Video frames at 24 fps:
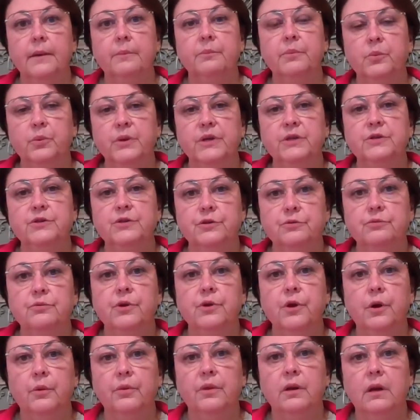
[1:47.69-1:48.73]
But we do
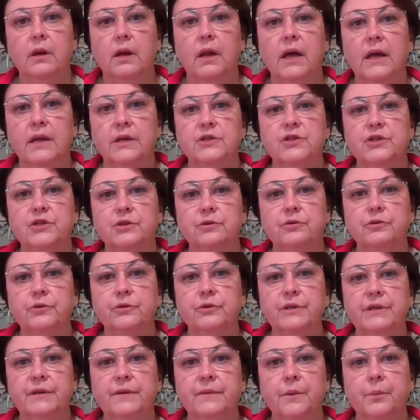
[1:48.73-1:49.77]
know that a lot of
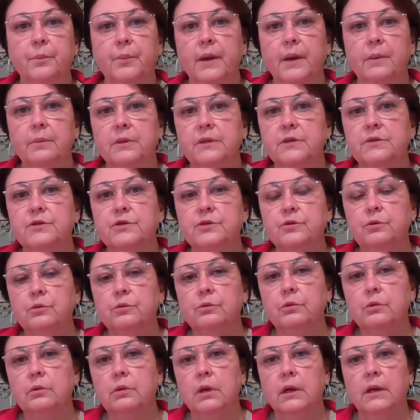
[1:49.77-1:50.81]
children in the public
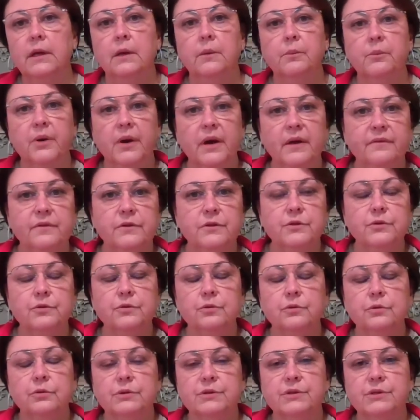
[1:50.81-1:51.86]
school, private
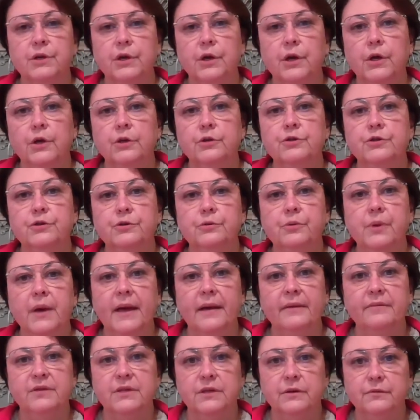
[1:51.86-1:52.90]
schools, do
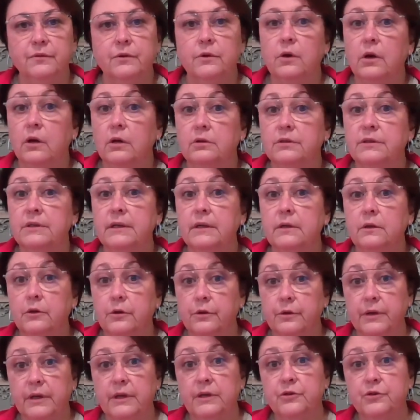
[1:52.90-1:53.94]
have difficulty
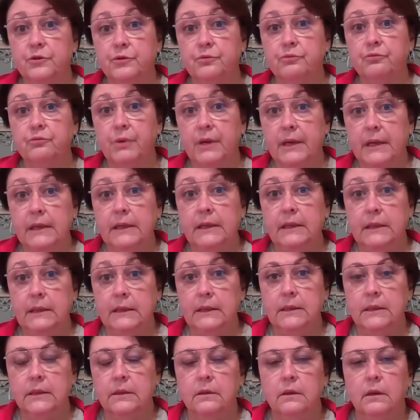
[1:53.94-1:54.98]
learning to
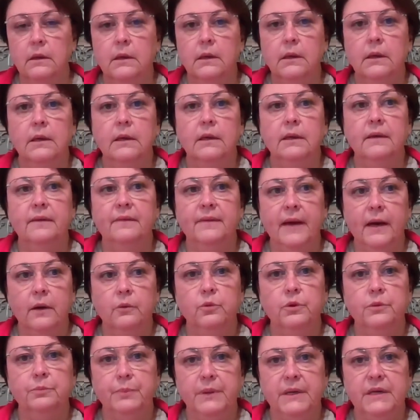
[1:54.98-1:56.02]
read, and
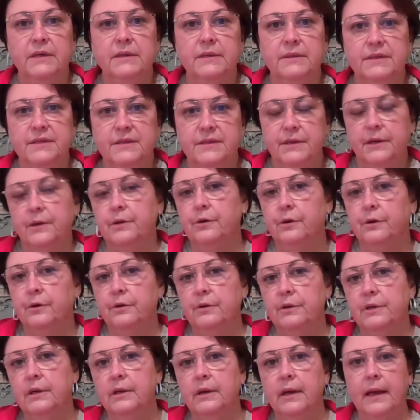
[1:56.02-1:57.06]
that would be
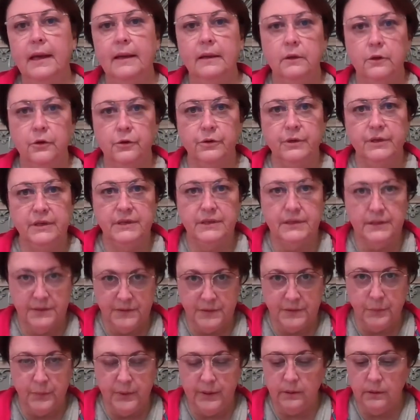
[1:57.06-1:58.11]
considered a learning
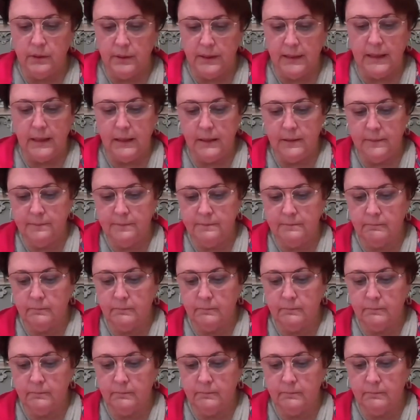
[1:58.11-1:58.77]
disability